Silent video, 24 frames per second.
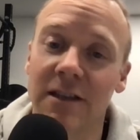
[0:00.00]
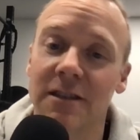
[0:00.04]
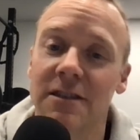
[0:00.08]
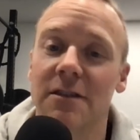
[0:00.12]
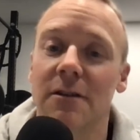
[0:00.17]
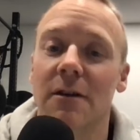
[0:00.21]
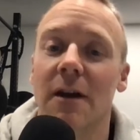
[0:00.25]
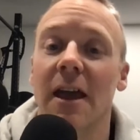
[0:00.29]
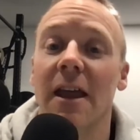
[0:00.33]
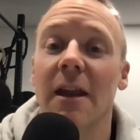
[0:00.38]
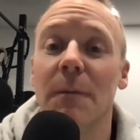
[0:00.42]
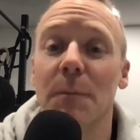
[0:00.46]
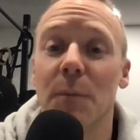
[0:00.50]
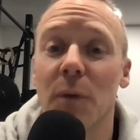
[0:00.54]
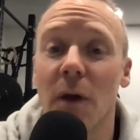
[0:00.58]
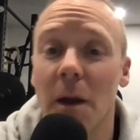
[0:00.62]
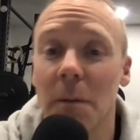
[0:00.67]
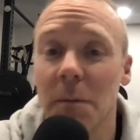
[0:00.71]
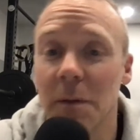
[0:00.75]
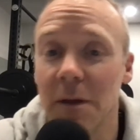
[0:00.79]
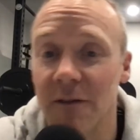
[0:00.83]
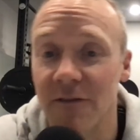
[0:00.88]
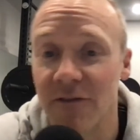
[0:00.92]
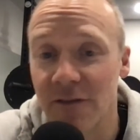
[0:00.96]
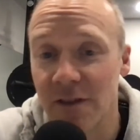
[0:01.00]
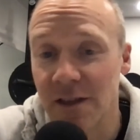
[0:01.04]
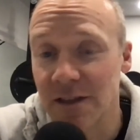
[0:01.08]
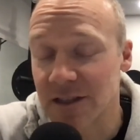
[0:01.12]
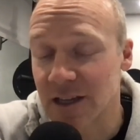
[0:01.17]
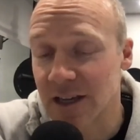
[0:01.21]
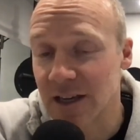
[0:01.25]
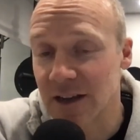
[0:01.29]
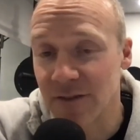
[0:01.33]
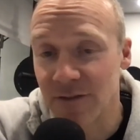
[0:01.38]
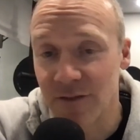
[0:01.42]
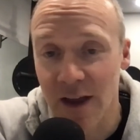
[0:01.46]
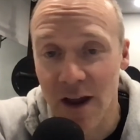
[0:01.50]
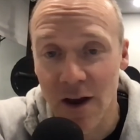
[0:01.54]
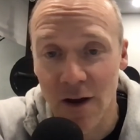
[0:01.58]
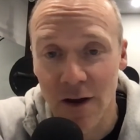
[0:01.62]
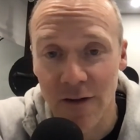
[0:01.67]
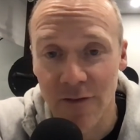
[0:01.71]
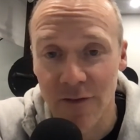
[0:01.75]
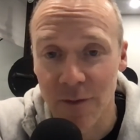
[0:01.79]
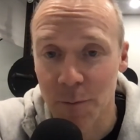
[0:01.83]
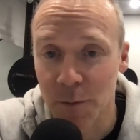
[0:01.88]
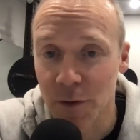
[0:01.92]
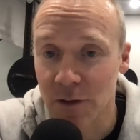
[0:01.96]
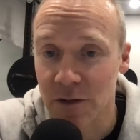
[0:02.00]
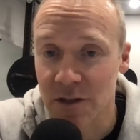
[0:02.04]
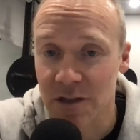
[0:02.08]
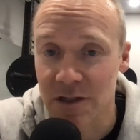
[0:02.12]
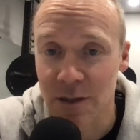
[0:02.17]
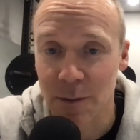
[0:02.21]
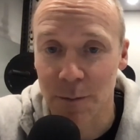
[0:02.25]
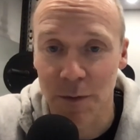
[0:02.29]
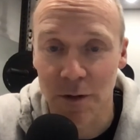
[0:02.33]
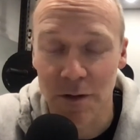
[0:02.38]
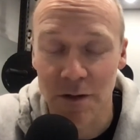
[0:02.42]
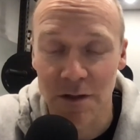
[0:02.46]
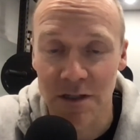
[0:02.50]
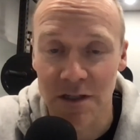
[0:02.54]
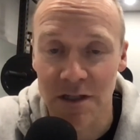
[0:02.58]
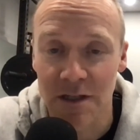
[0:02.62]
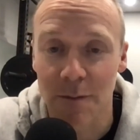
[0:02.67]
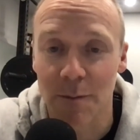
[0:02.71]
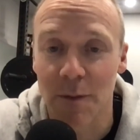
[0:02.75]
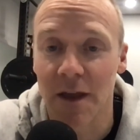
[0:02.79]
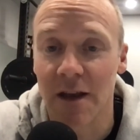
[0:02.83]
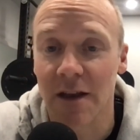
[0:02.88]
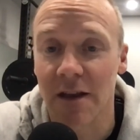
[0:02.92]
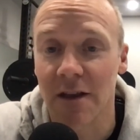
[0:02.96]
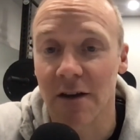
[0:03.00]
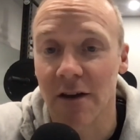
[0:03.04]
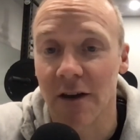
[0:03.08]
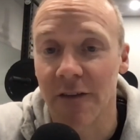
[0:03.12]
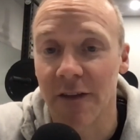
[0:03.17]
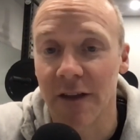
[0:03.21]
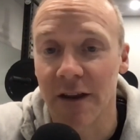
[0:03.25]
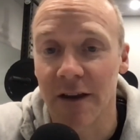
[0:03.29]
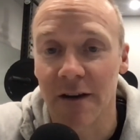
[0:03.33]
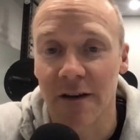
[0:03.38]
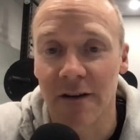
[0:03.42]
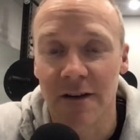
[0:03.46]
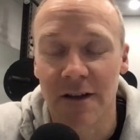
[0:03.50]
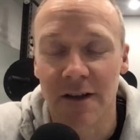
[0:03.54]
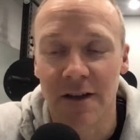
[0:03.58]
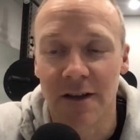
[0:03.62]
So, and it's going to vary from person to person depending on their